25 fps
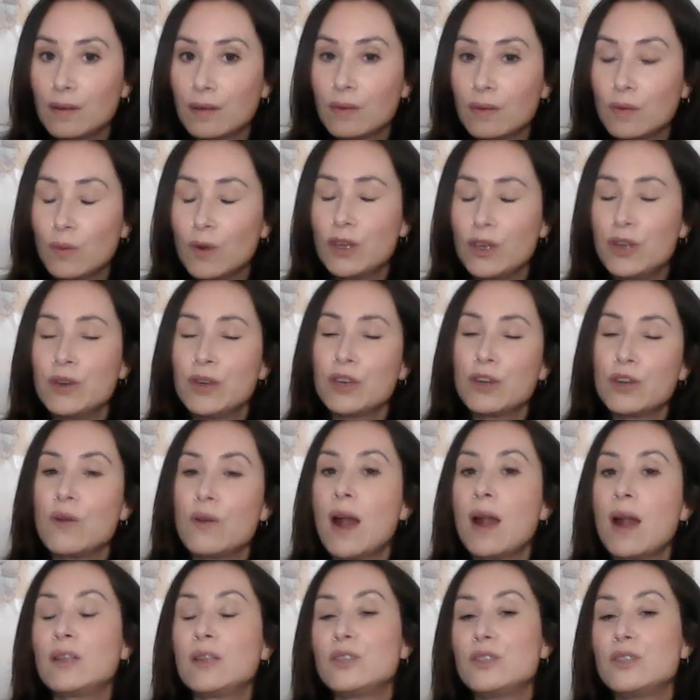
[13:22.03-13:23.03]
When you're in
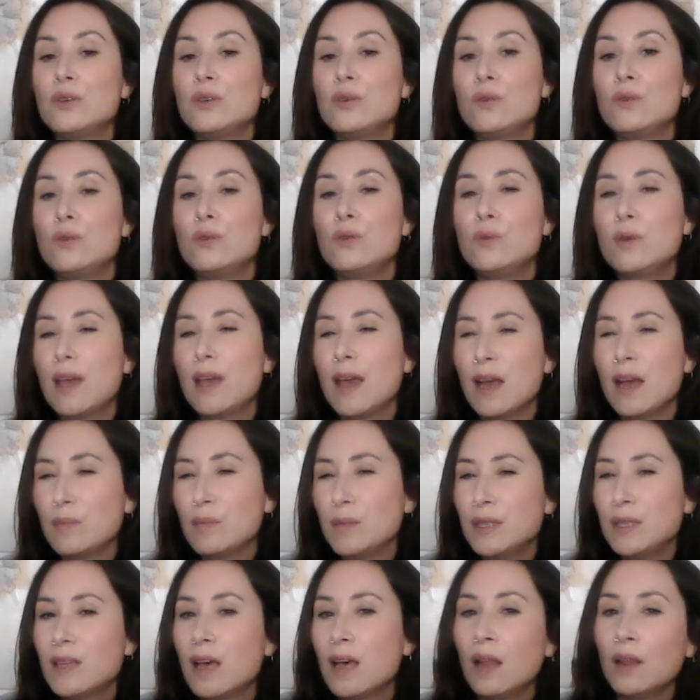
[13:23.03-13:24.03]
gratitude, you can't be
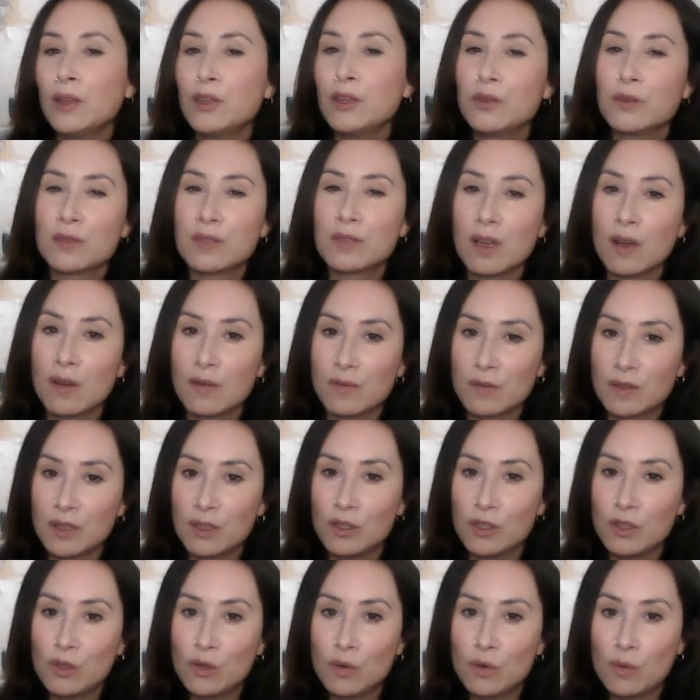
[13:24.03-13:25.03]
telling yourself to
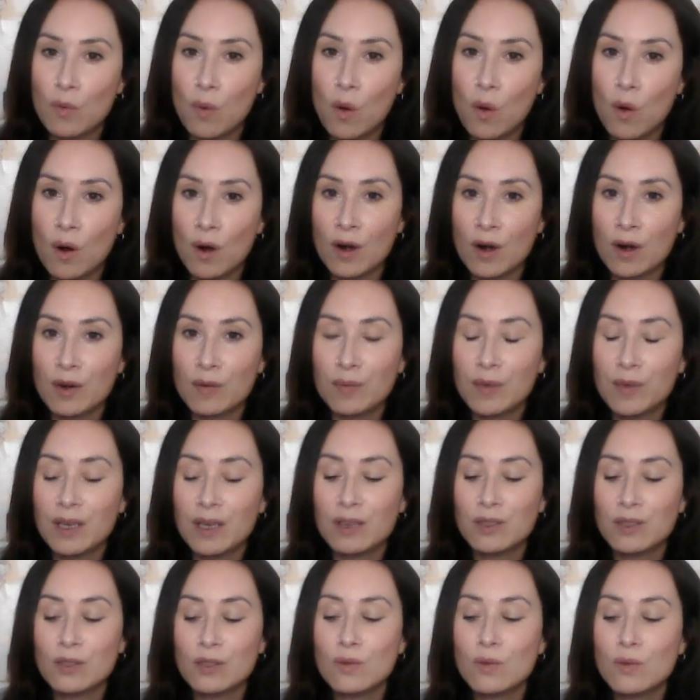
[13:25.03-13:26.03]
do more,
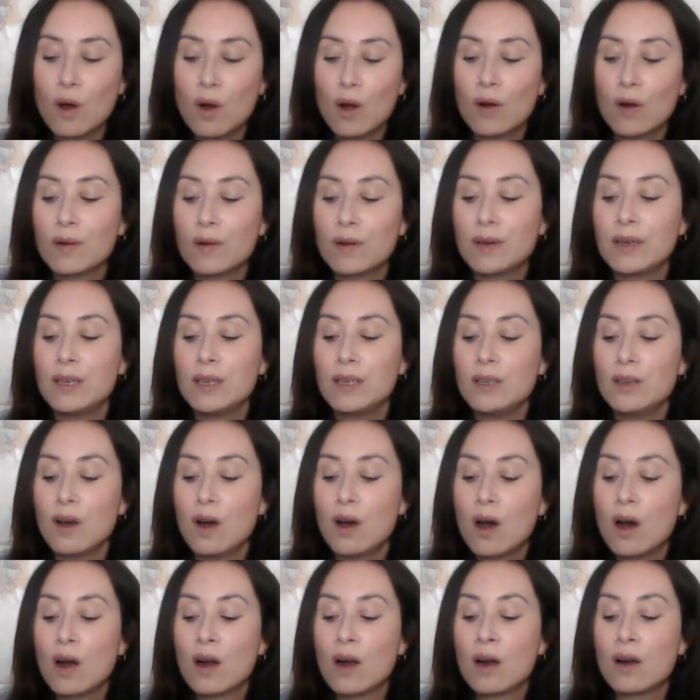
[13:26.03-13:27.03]
because you already
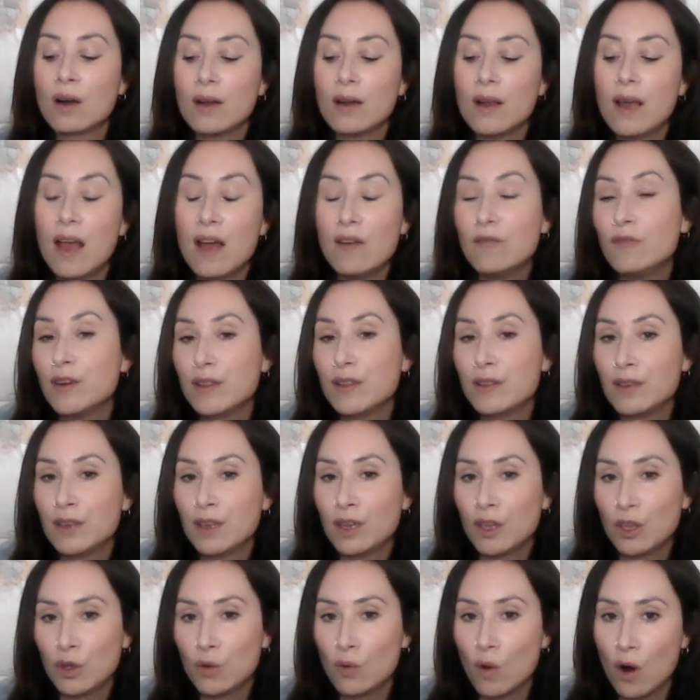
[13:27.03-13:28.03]
are
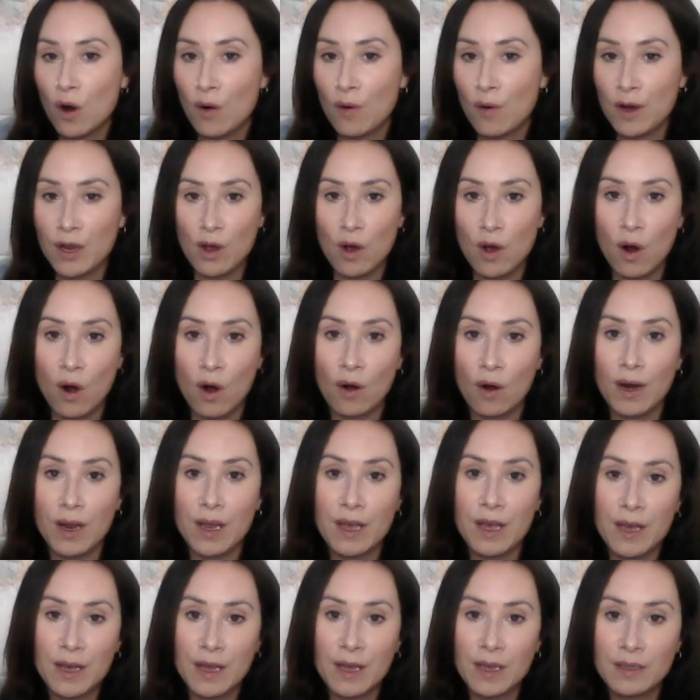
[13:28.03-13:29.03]
everything. You already are
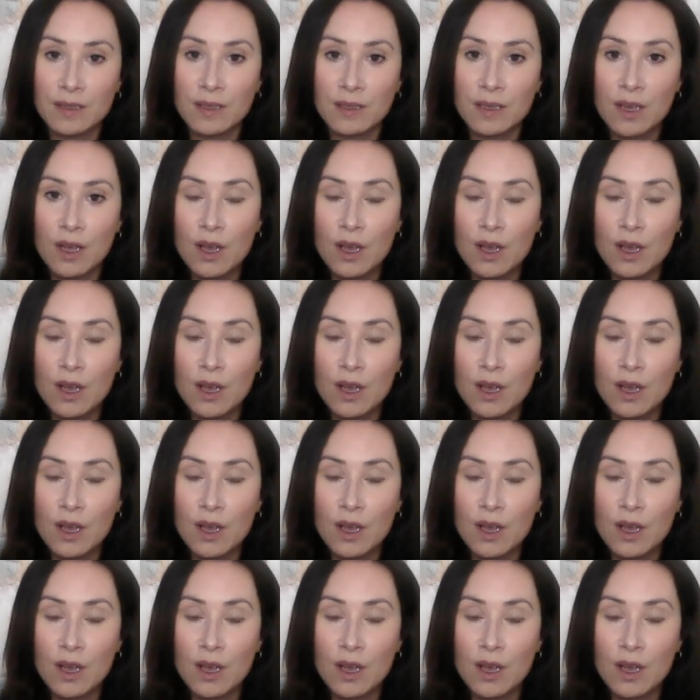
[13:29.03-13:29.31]
it.